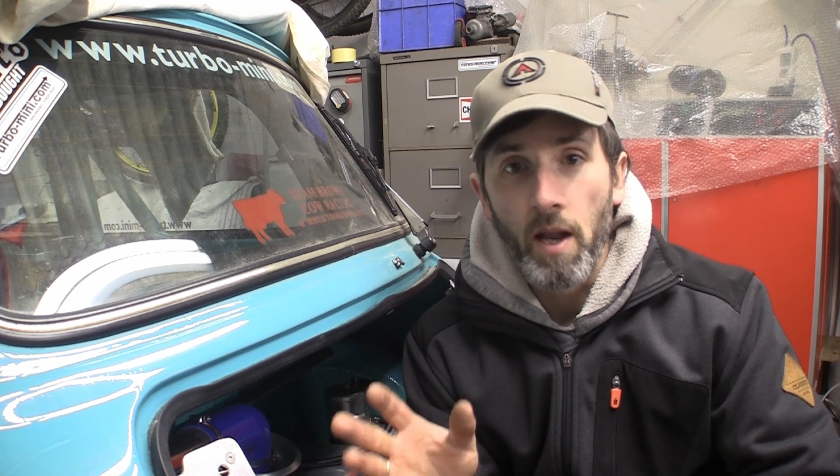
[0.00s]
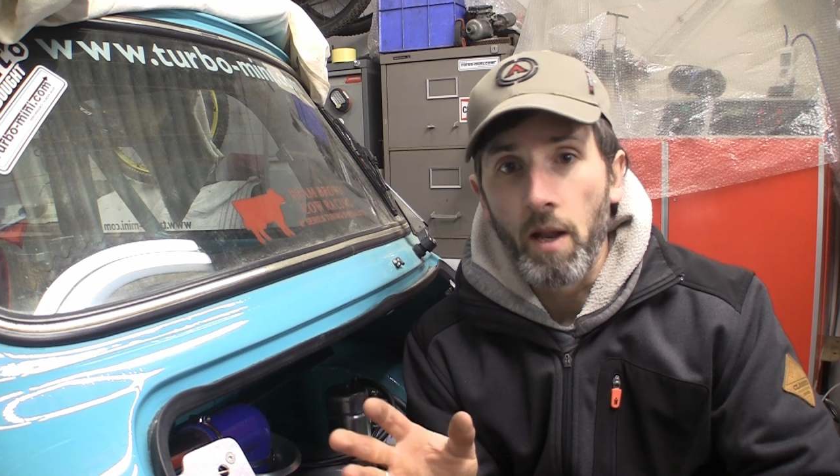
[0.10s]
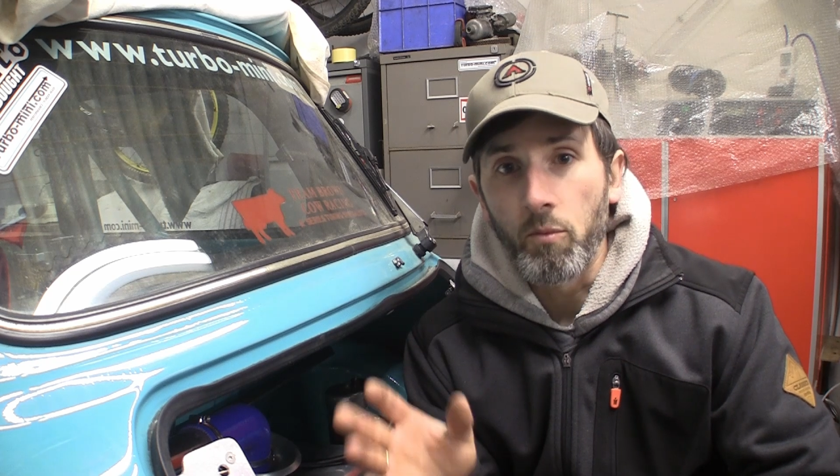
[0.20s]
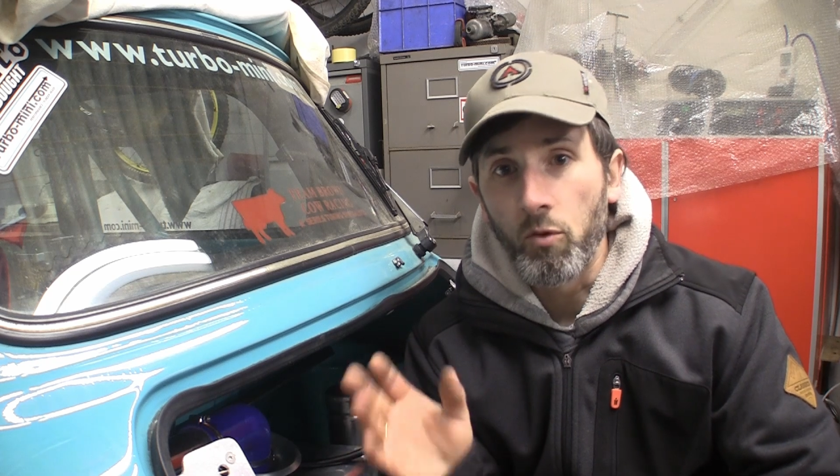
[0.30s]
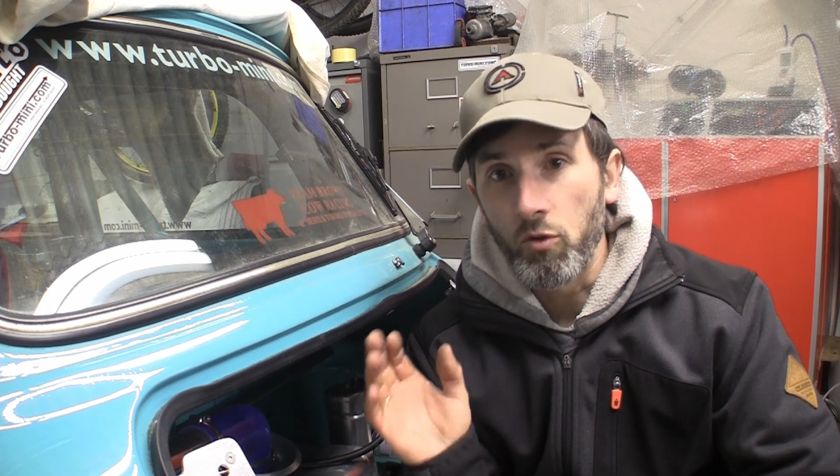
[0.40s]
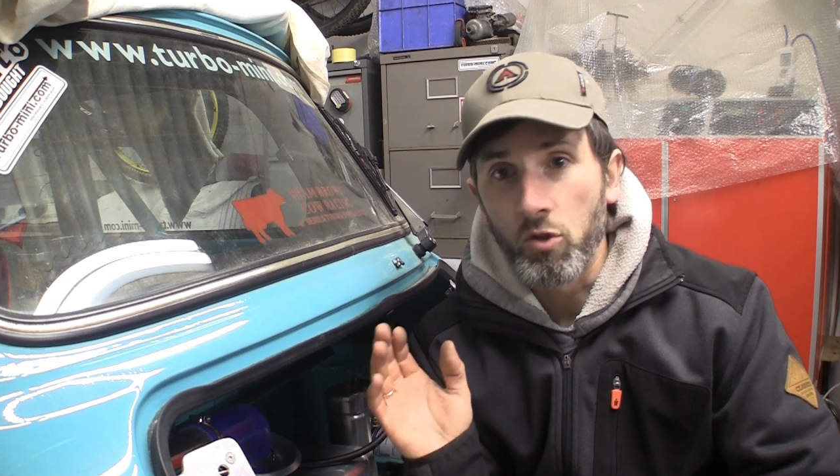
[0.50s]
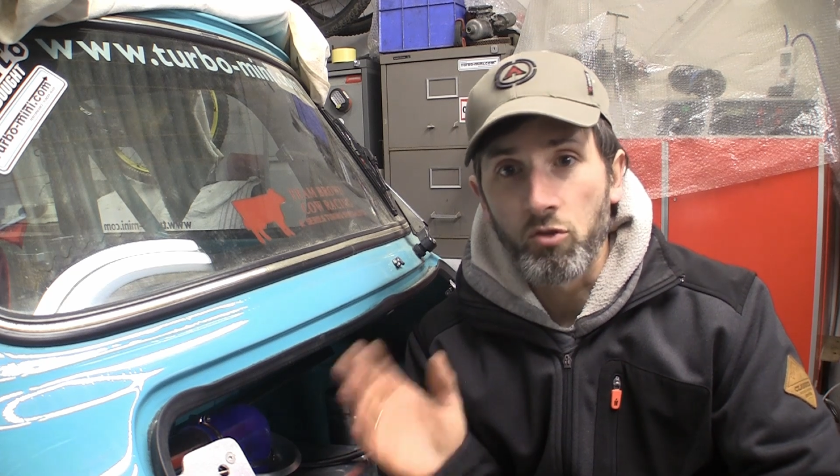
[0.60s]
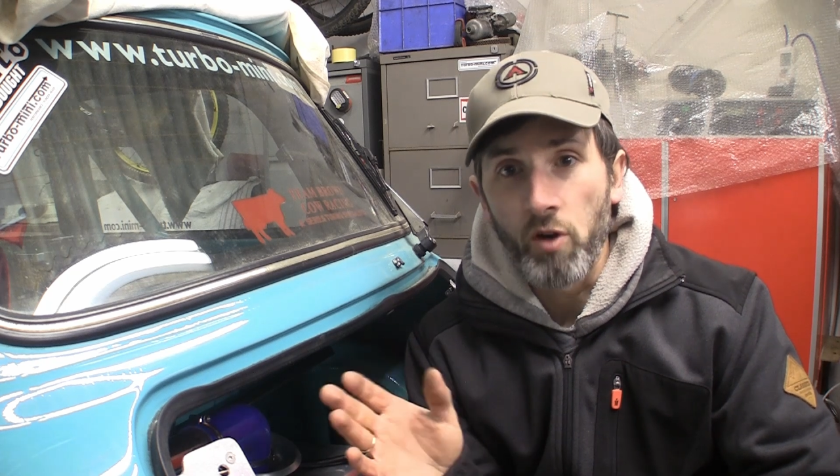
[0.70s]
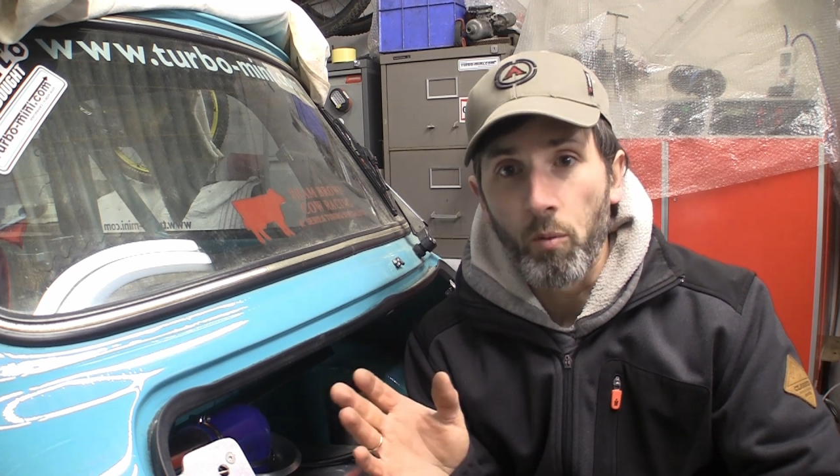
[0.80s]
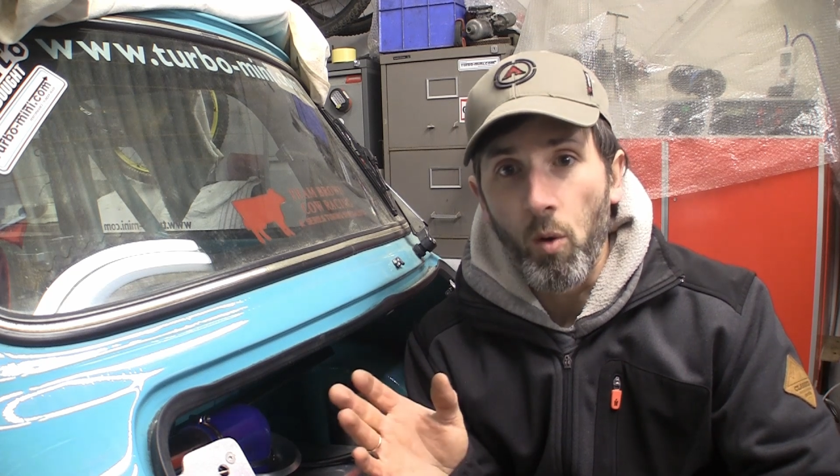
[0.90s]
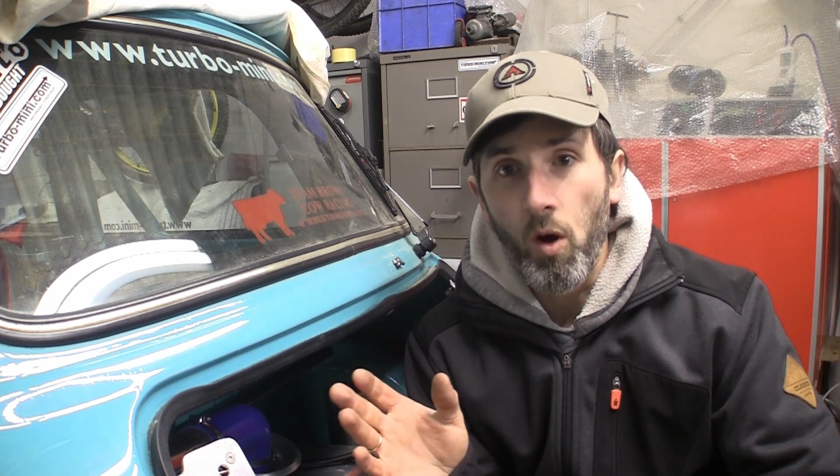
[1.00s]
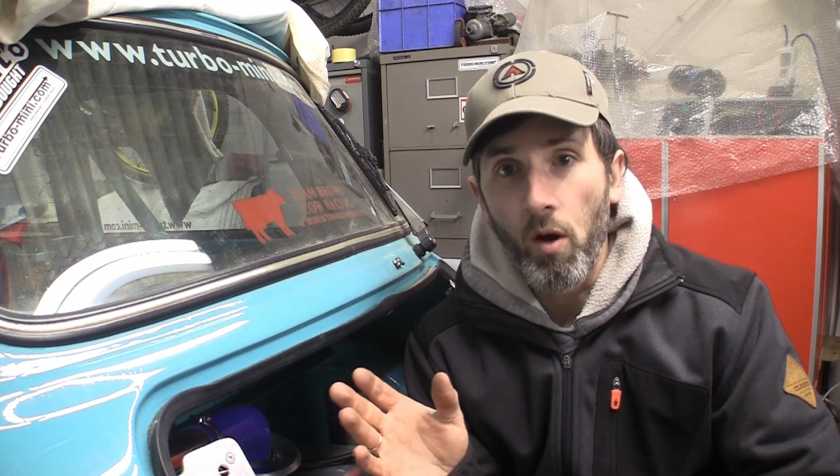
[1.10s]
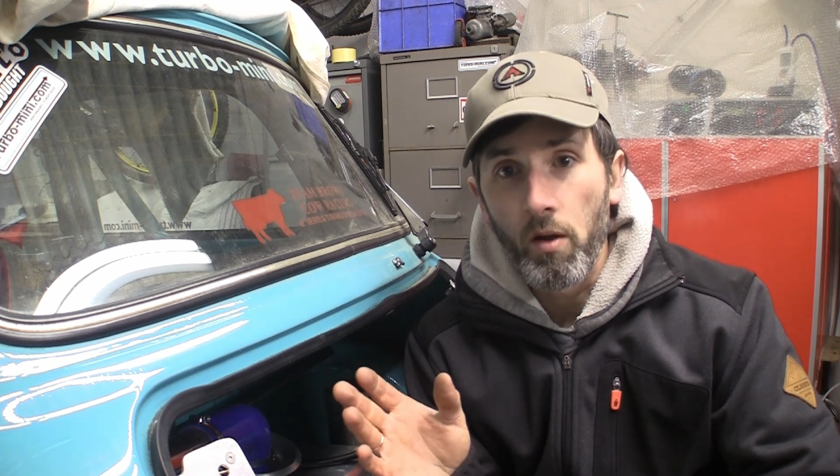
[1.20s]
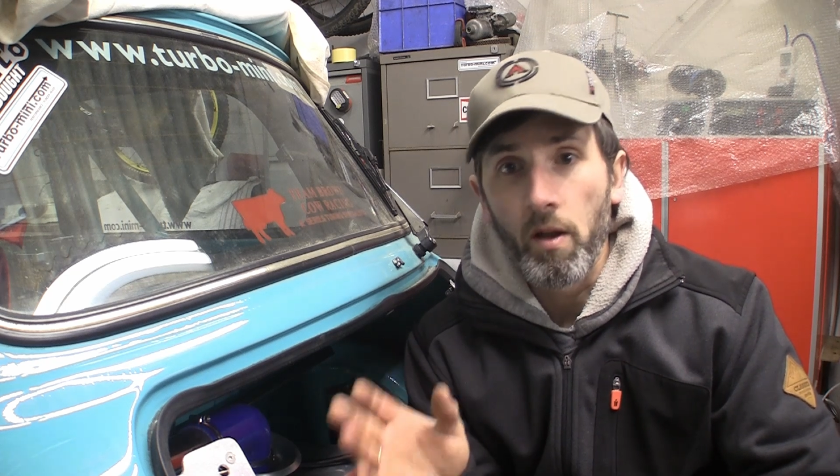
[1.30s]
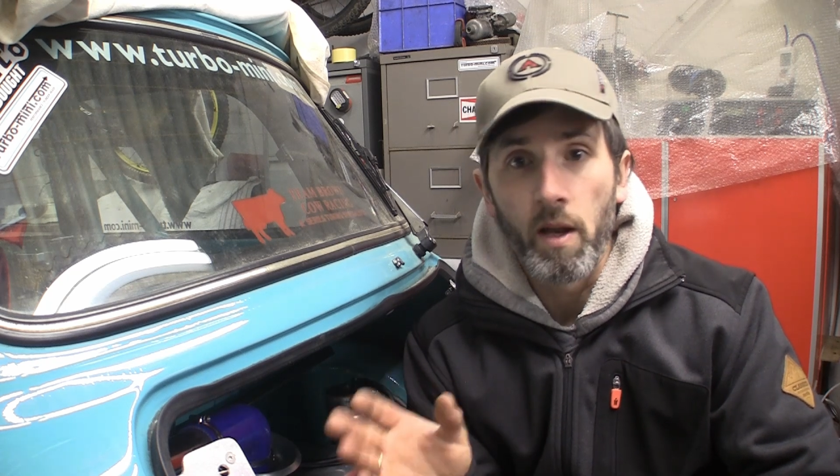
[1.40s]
and then we'll run straight water,